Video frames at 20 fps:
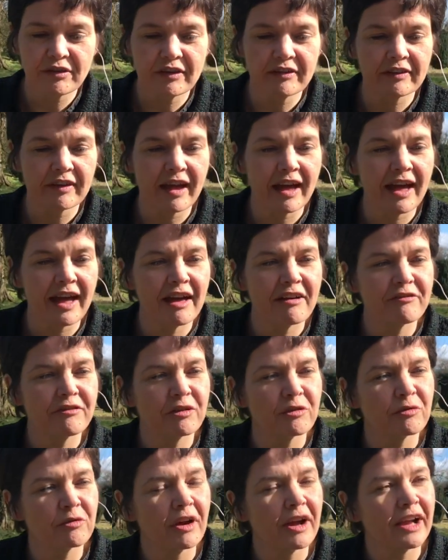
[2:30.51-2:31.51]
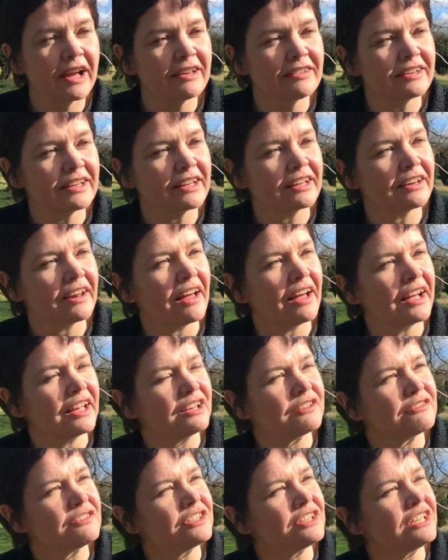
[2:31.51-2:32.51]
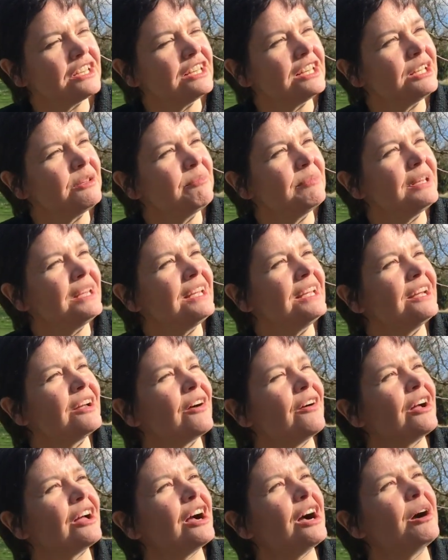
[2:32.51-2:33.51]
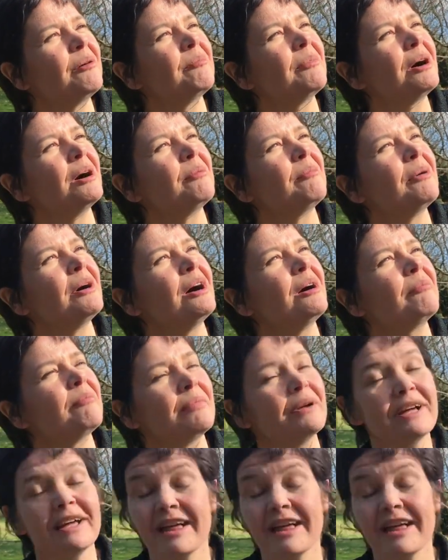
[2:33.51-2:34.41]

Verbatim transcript: this ever rising line of GDP going up, up, up.